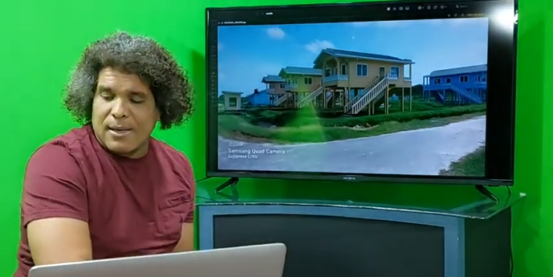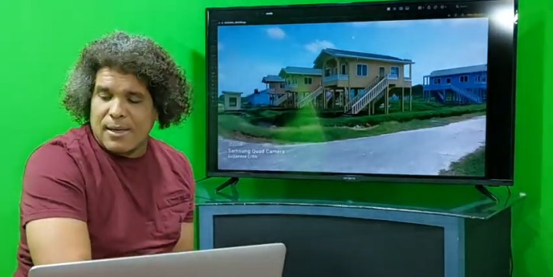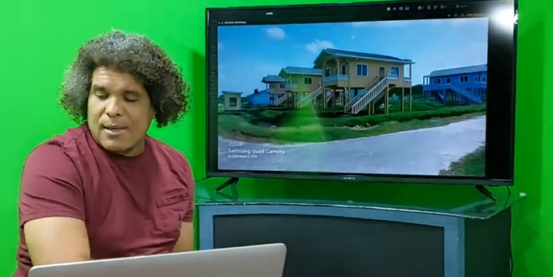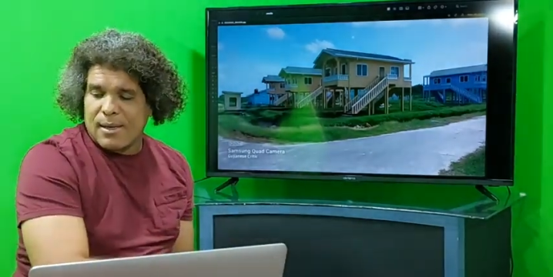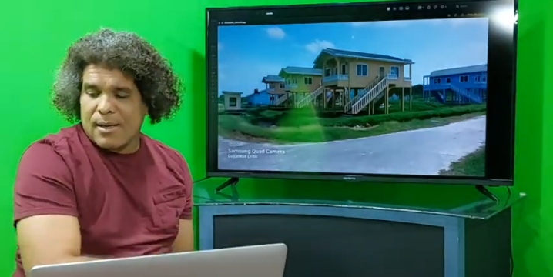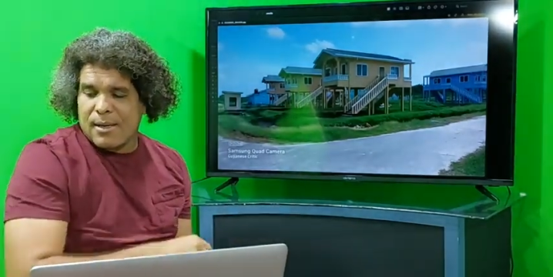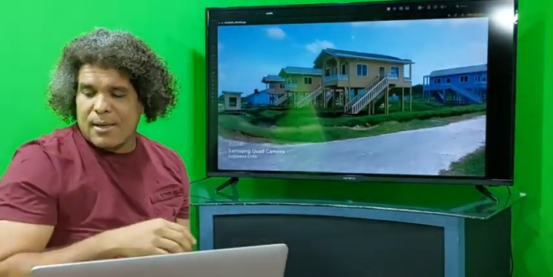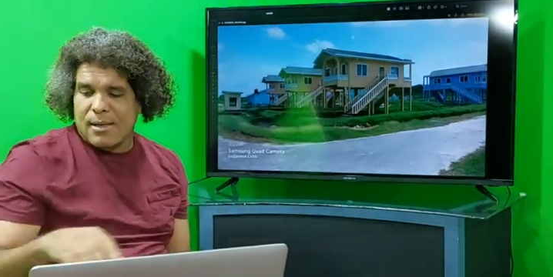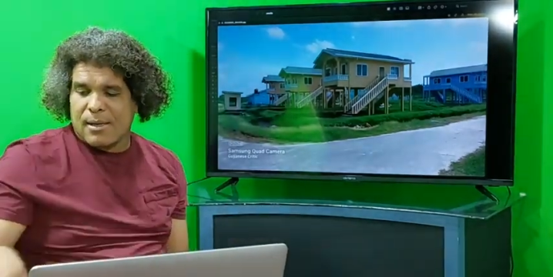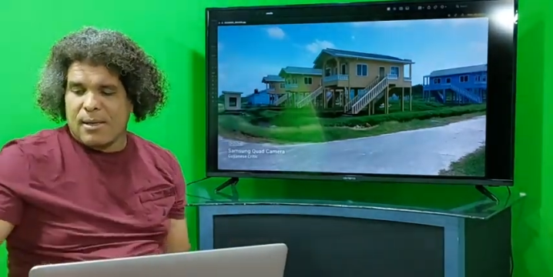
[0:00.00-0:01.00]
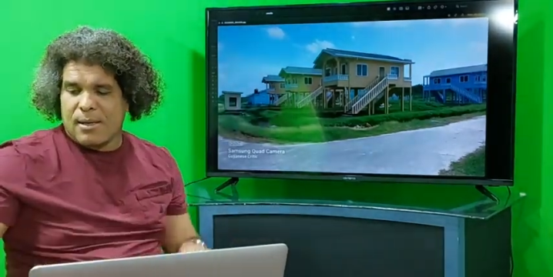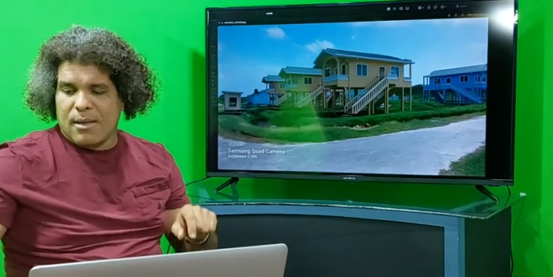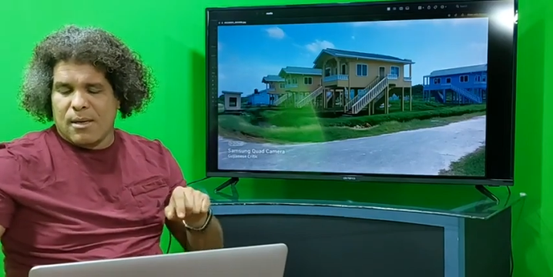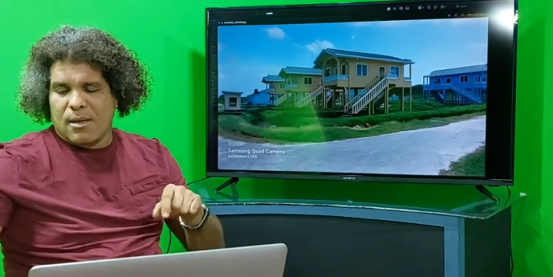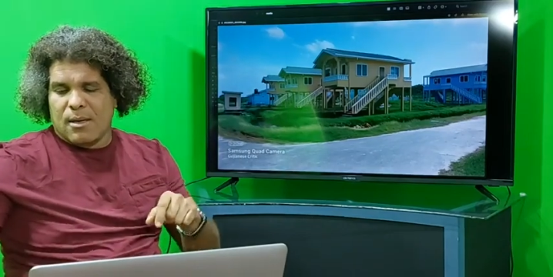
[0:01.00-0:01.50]

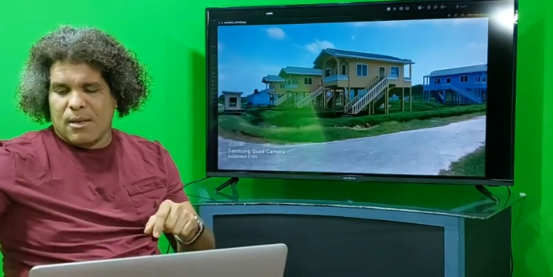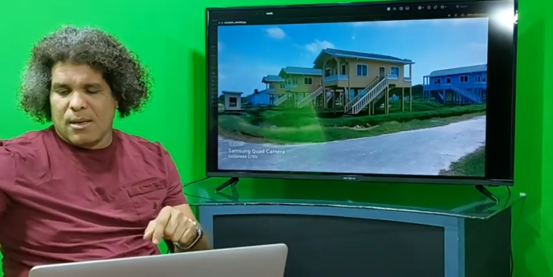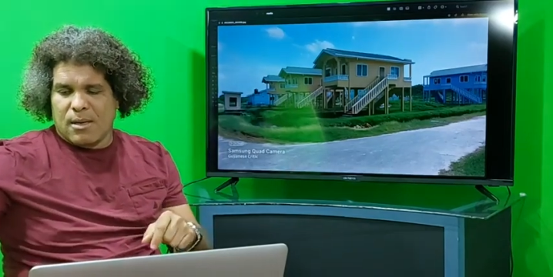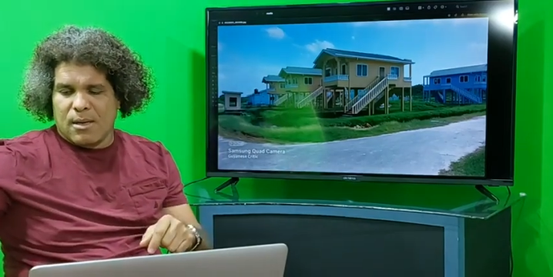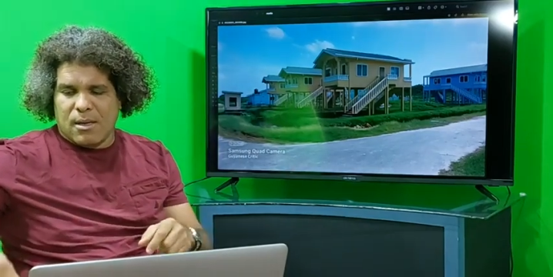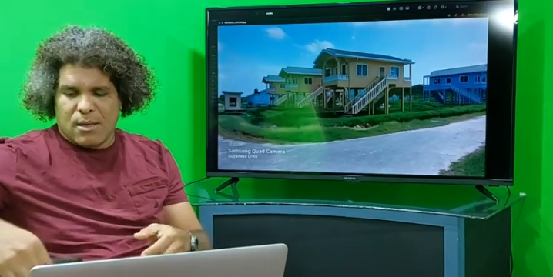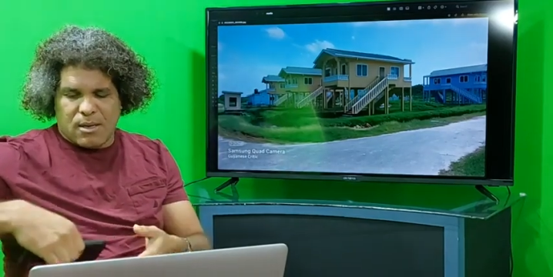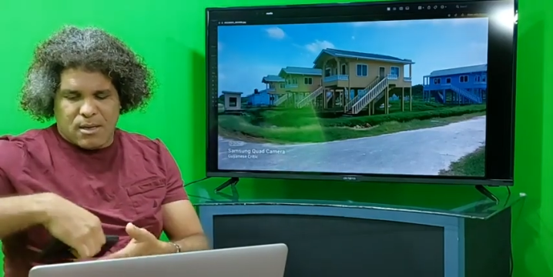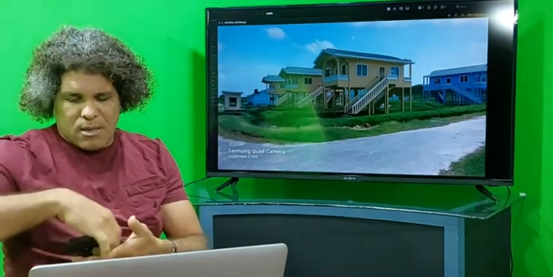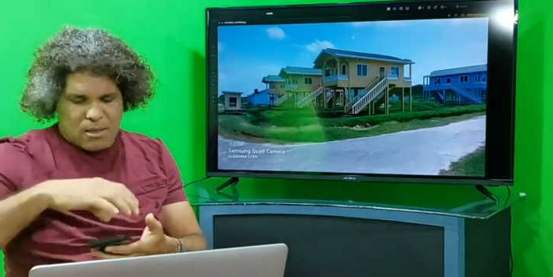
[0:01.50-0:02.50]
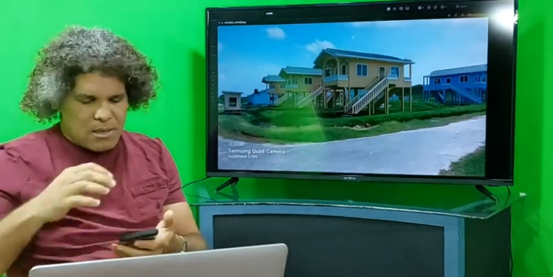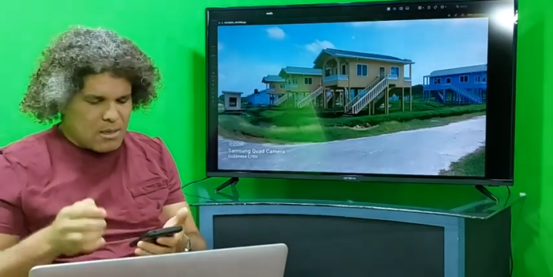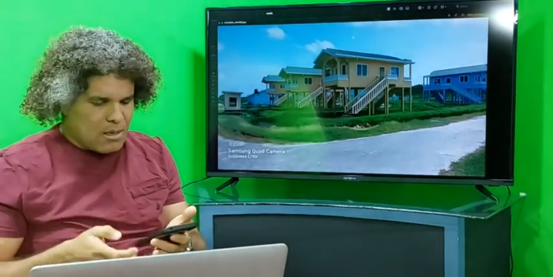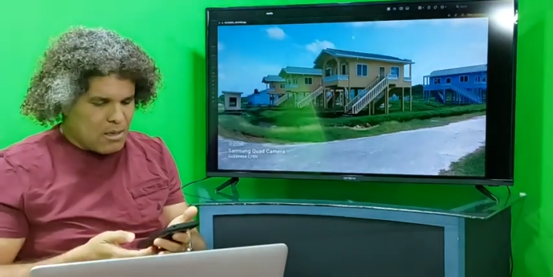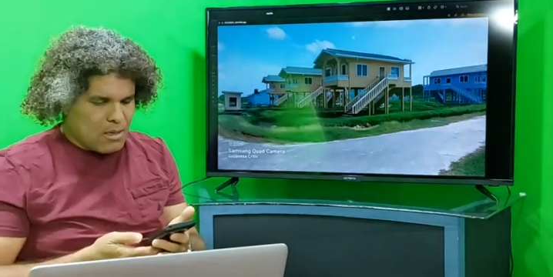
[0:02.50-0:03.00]

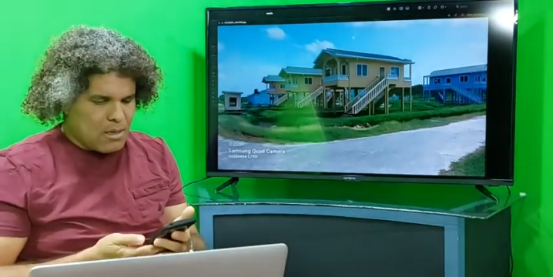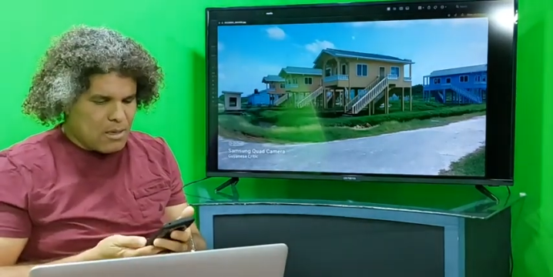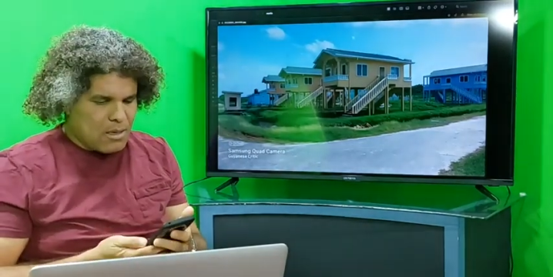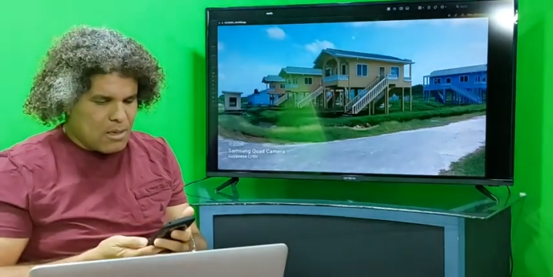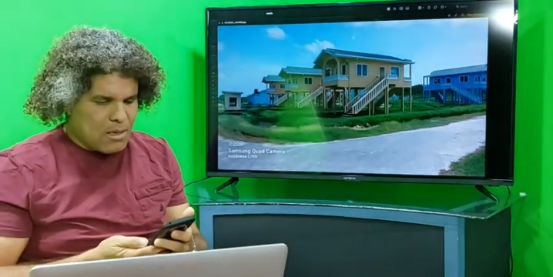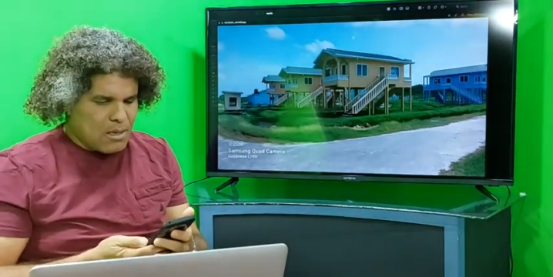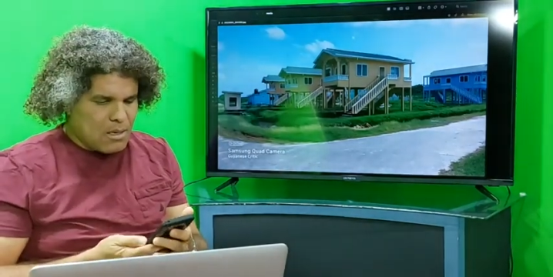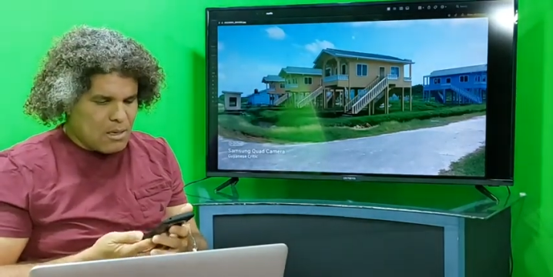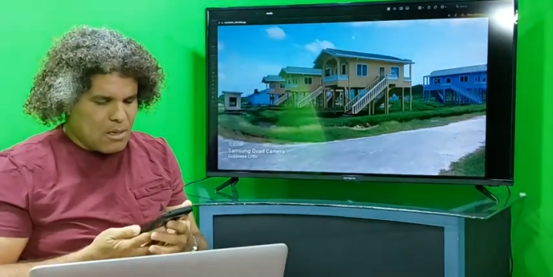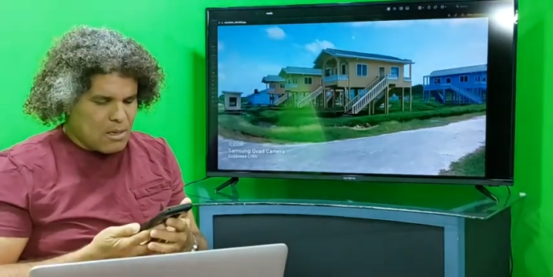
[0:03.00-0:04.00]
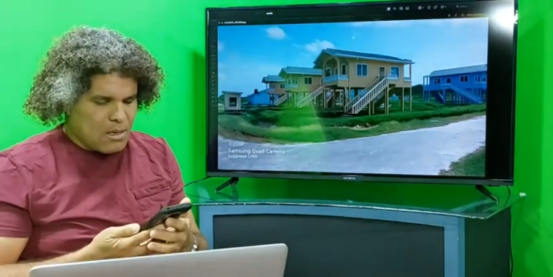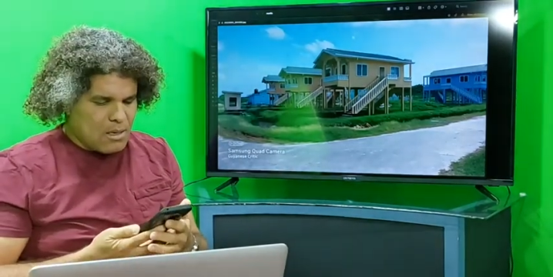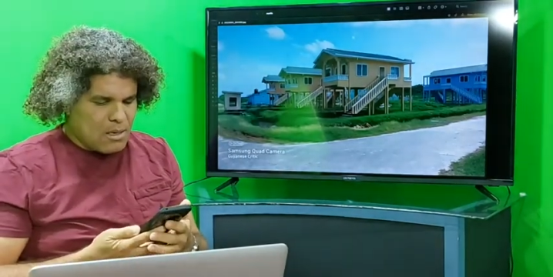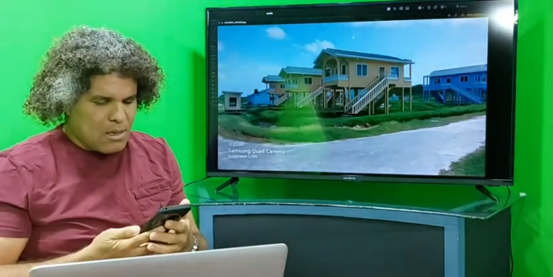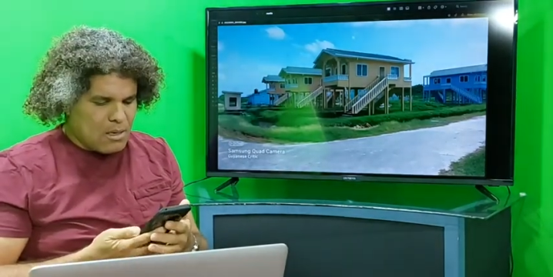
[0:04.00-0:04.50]

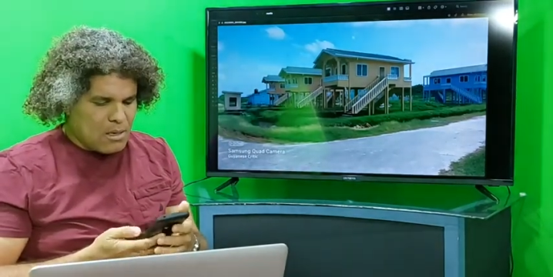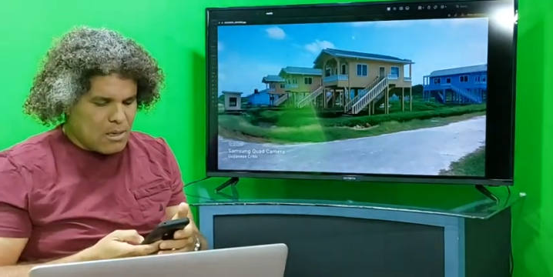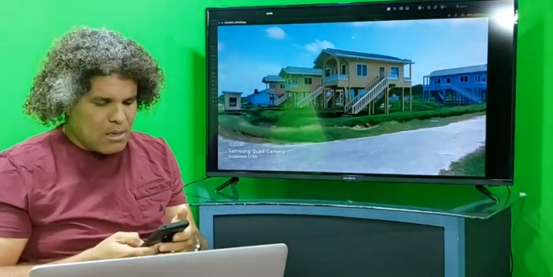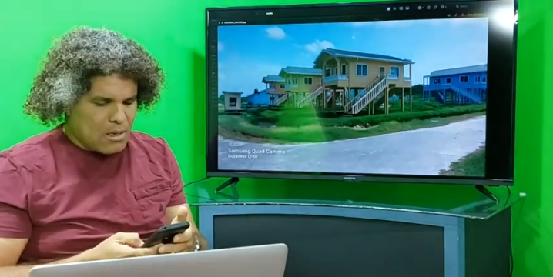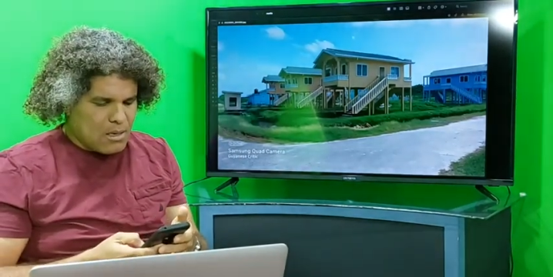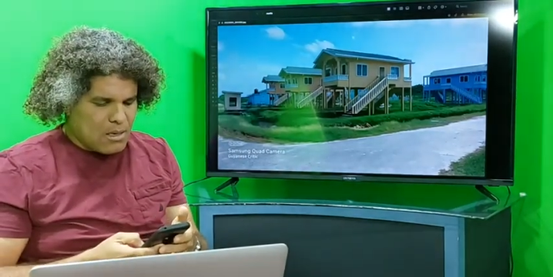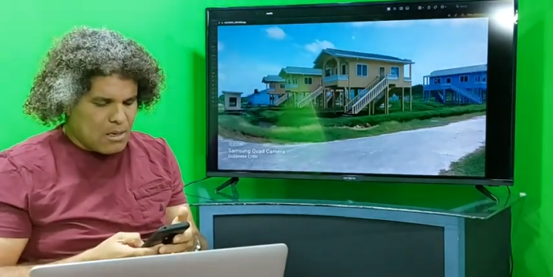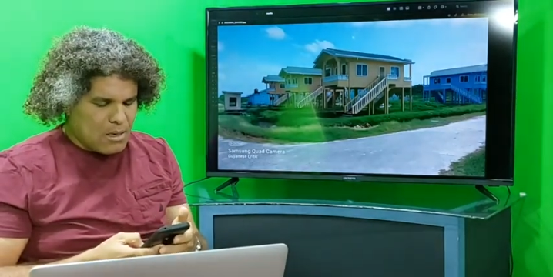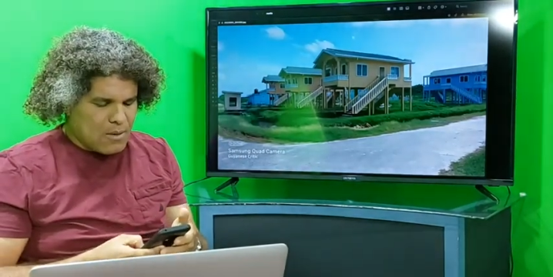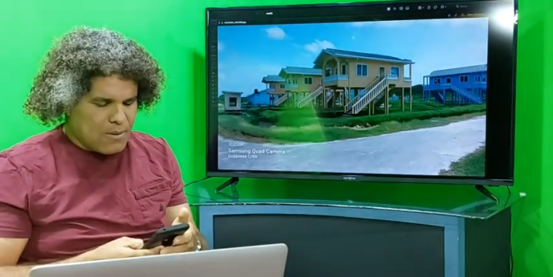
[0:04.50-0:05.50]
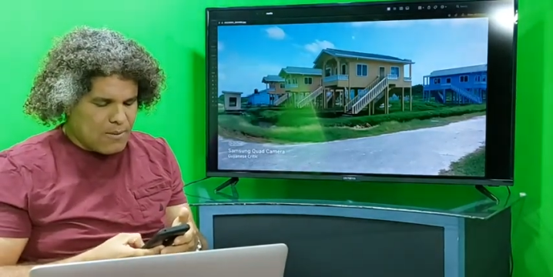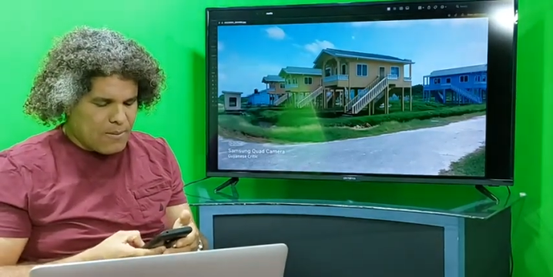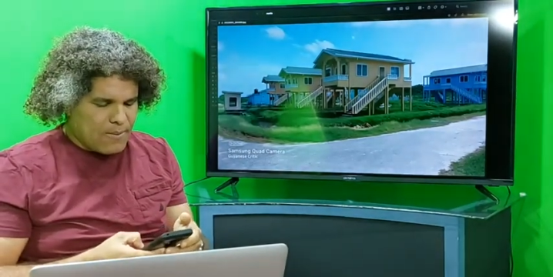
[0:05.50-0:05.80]
Nothing is said.